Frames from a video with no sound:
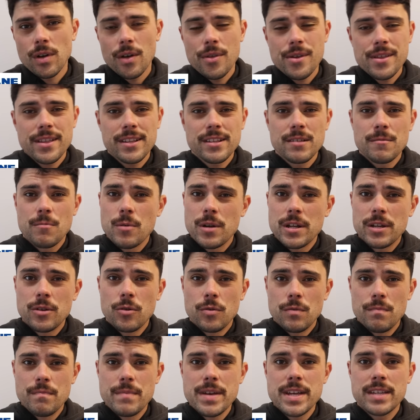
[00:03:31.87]
I think that's a pretty
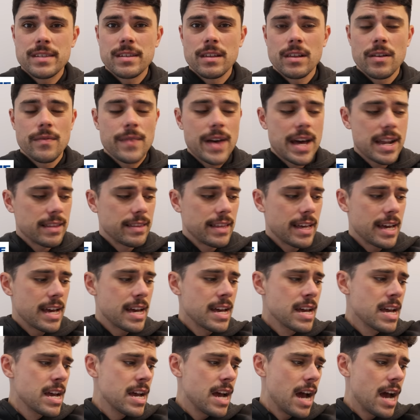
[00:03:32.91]
good mix that they've added there.